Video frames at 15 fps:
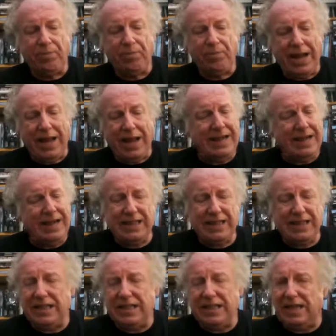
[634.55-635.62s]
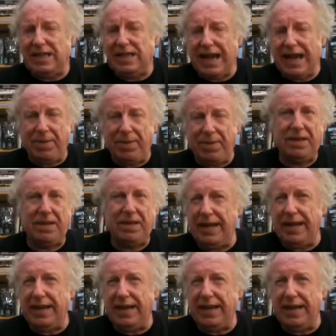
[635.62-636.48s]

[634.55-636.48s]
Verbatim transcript: And let, this is a happy thing.